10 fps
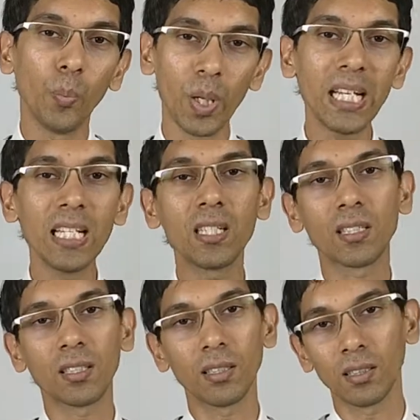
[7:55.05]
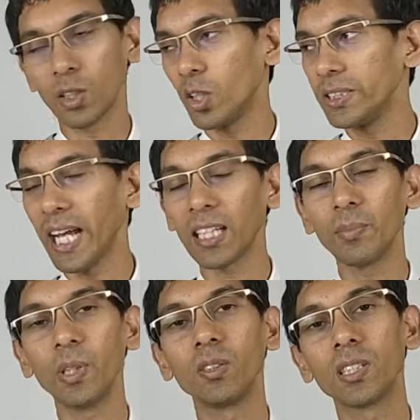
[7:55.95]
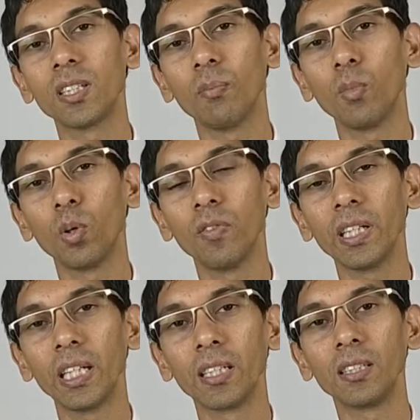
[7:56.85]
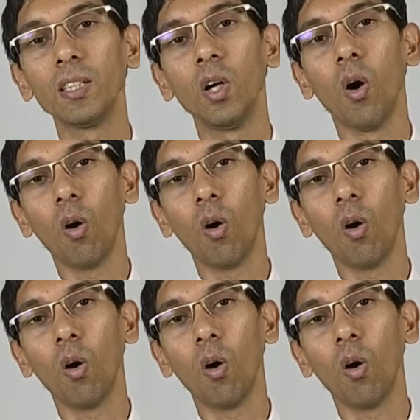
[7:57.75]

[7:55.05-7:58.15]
please contact me on this number over here,